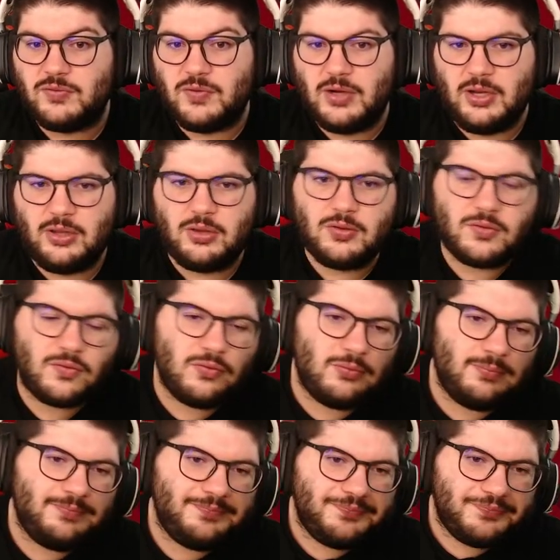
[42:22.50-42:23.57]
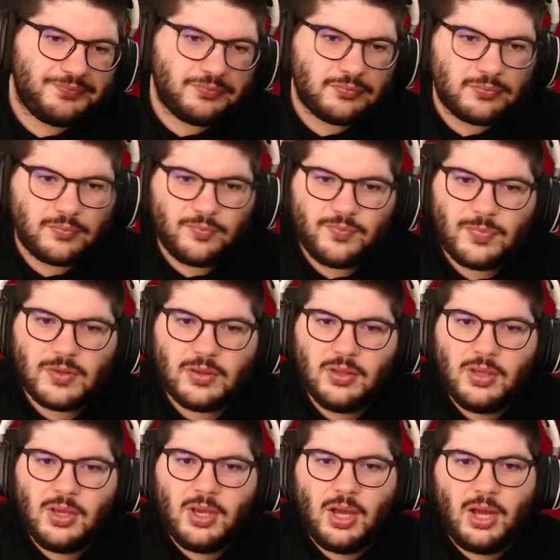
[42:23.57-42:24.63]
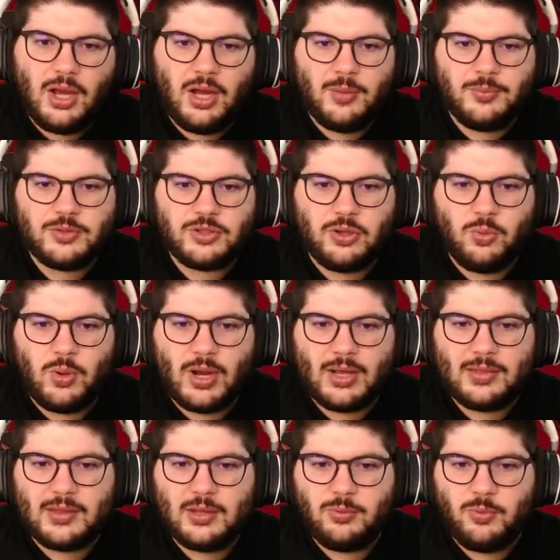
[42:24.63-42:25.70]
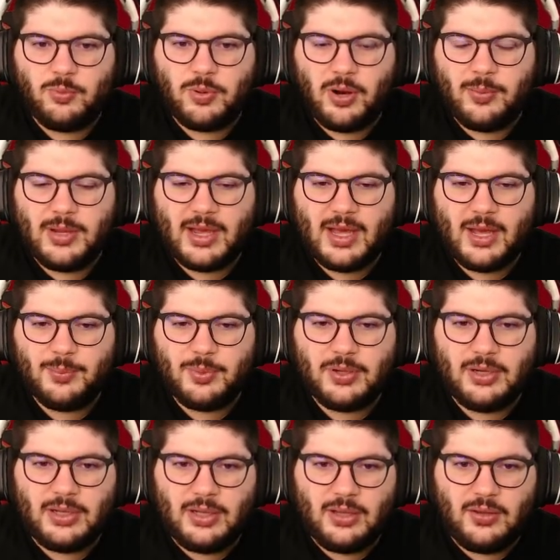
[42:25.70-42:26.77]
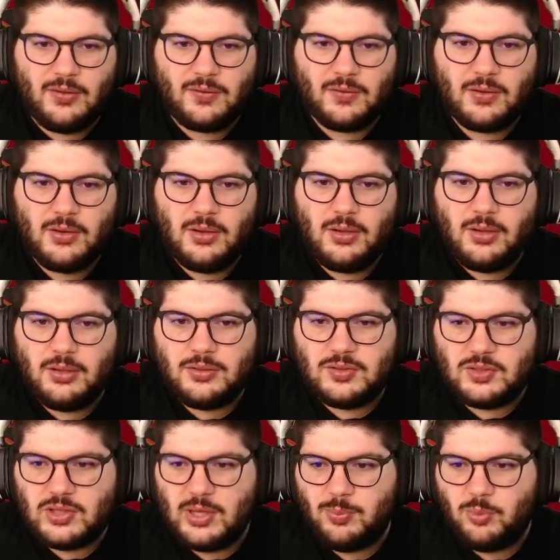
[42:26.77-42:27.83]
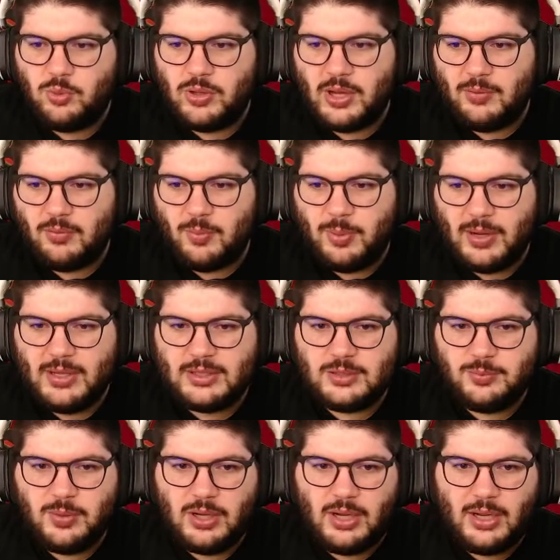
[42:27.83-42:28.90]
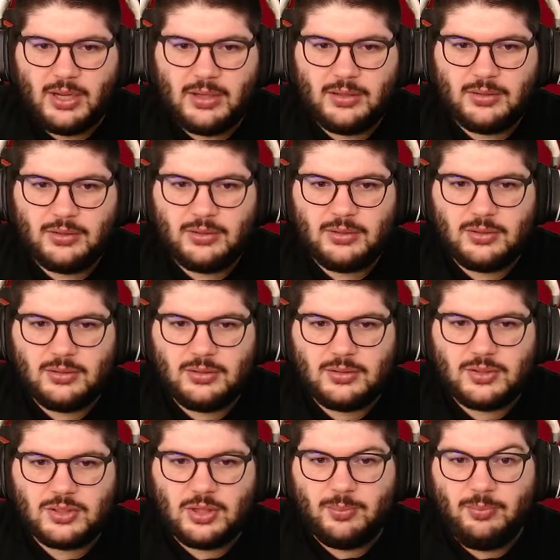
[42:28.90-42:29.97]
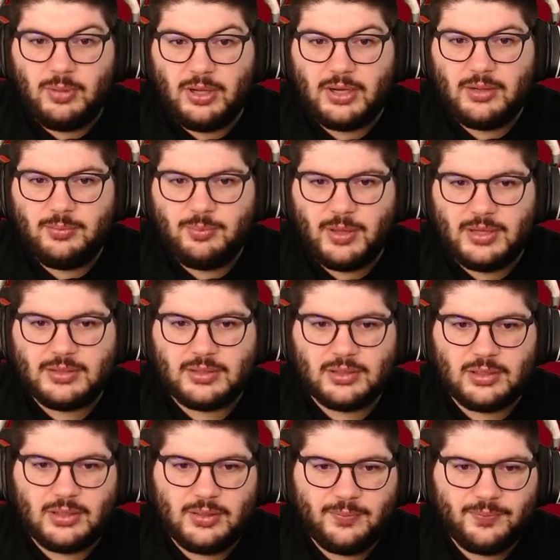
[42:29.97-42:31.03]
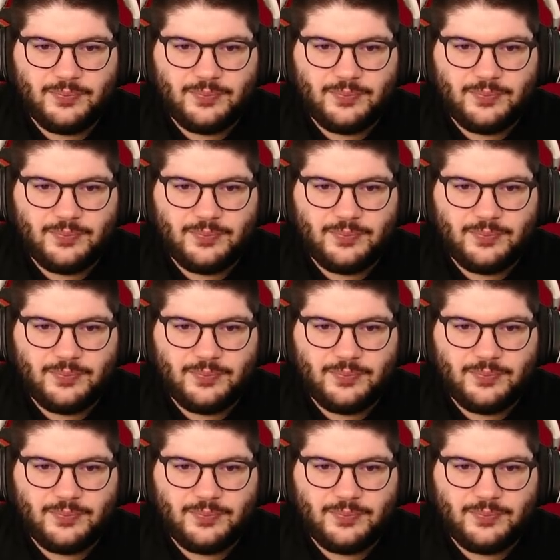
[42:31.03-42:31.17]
very useful. So what I think will probably happen is Skip will get replaced by somebody, basically.